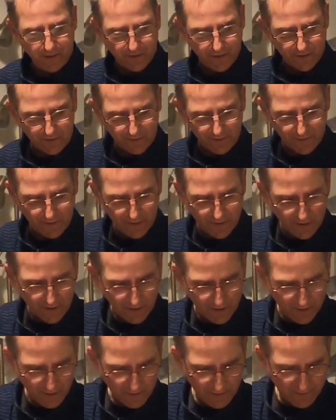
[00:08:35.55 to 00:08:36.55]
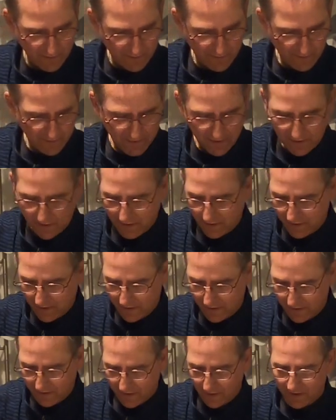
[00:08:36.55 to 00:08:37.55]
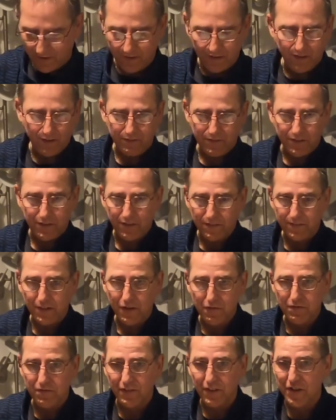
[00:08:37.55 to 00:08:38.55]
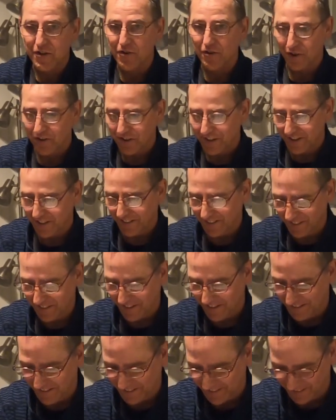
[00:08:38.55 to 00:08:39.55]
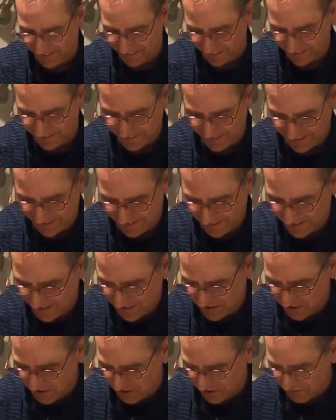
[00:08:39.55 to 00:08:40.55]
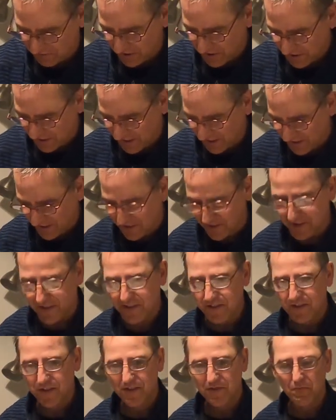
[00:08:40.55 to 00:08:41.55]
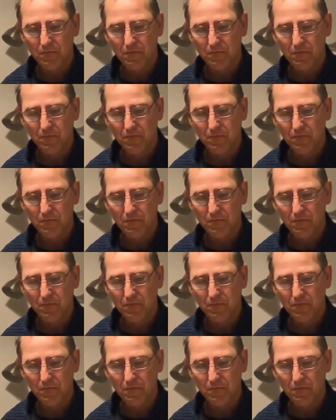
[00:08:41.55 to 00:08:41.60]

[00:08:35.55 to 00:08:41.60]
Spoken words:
And I've had a few fish on it. Over years,